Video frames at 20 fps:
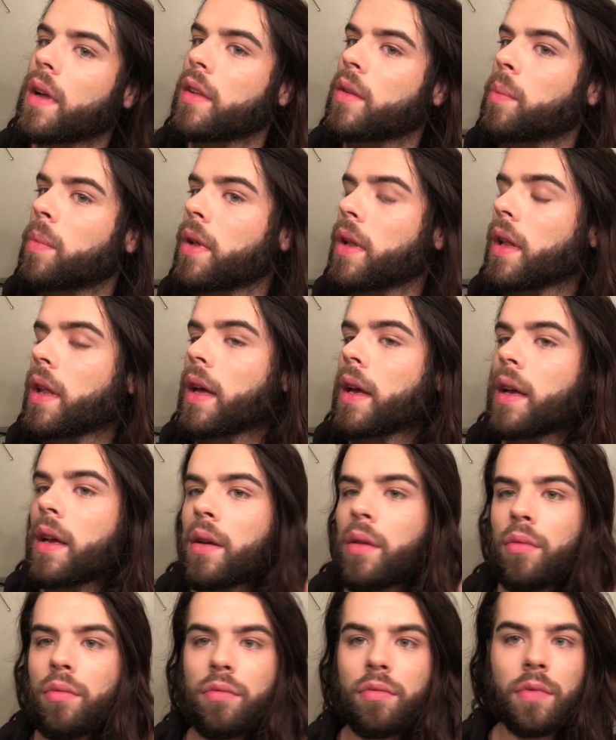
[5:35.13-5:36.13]
It's
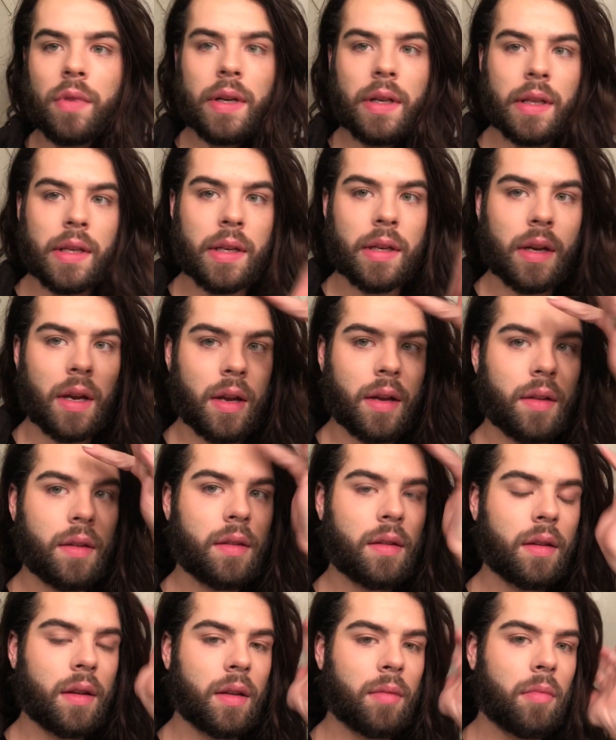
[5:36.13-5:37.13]
playing really
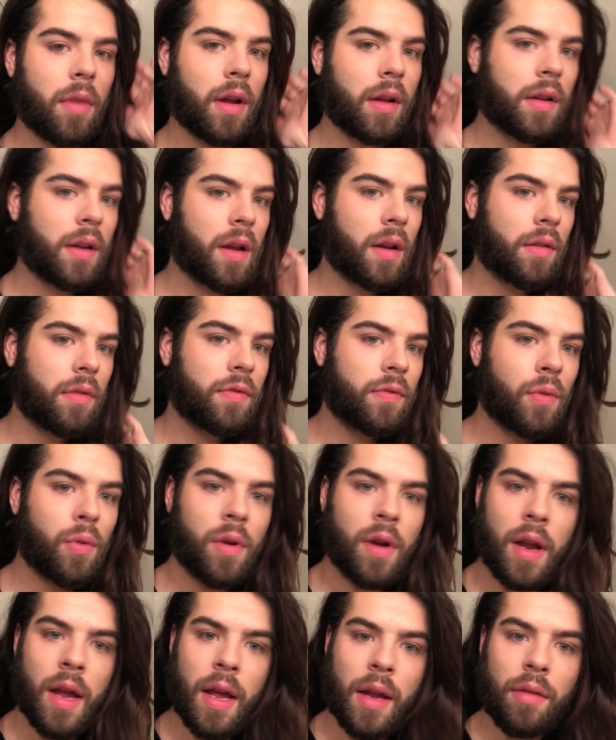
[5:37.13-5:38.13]
nice in my kind of
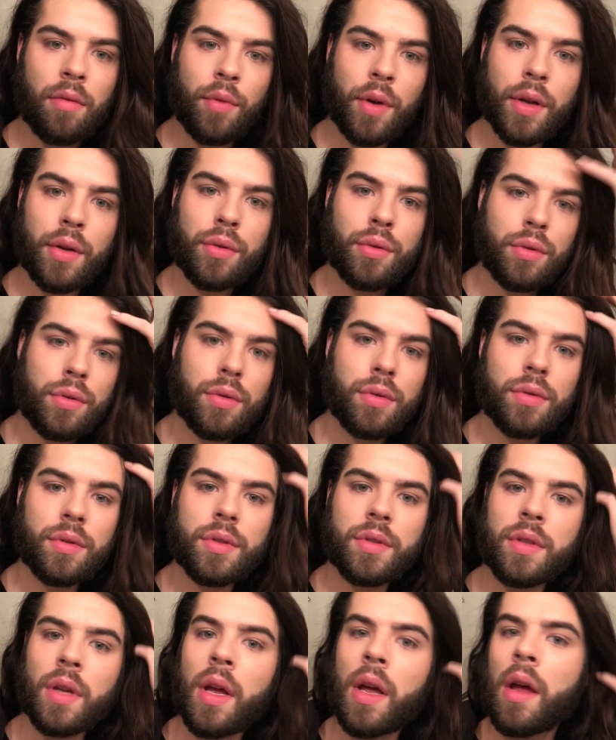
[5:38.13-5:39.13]
forehead
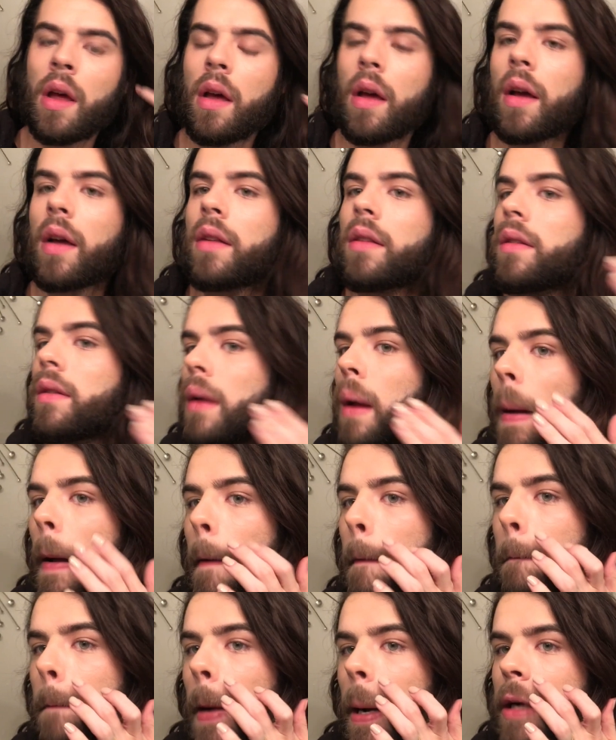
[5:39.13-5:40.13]
wrinkles. It's
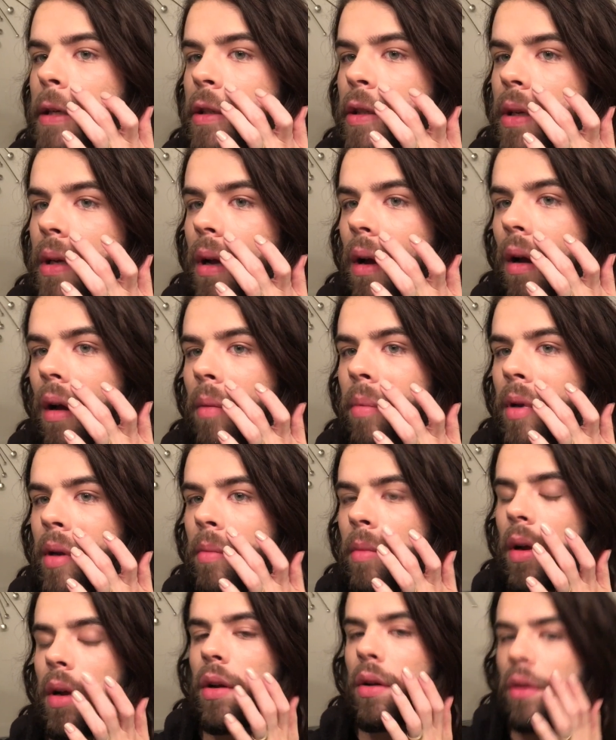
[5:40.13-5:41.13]
not bunching up in
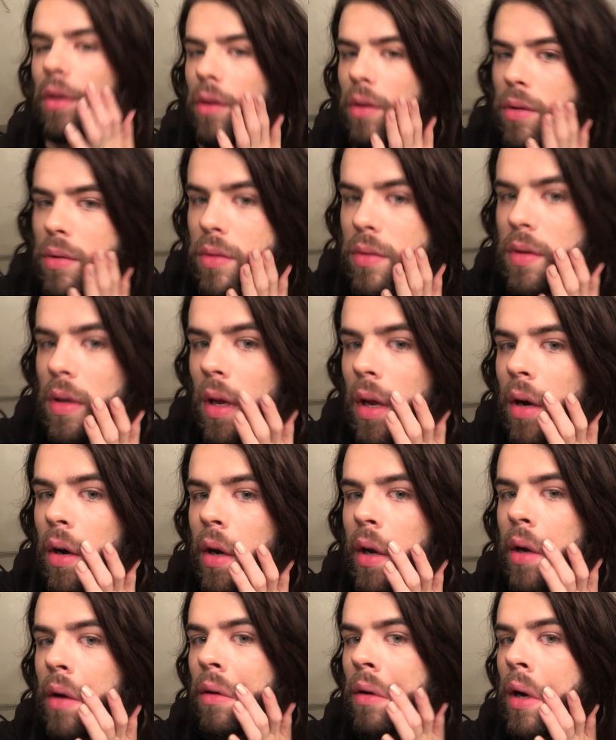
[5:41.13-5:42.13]
my nose
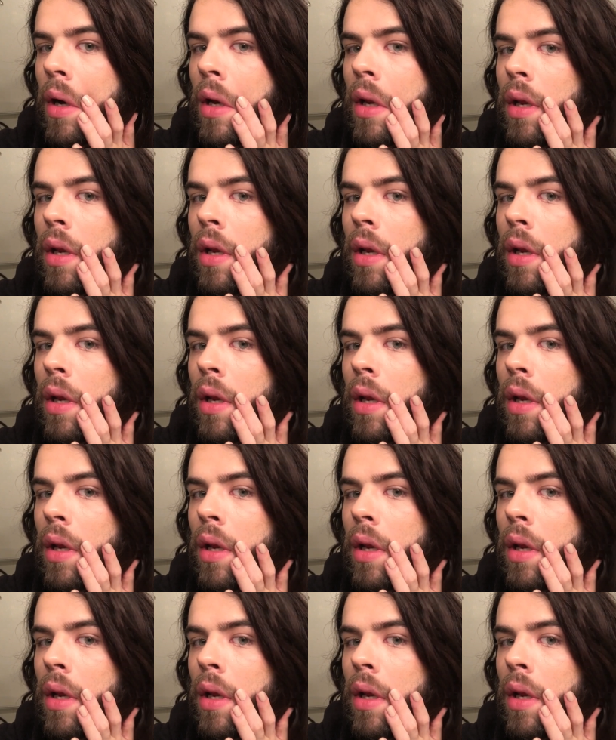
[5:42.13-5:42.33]
area right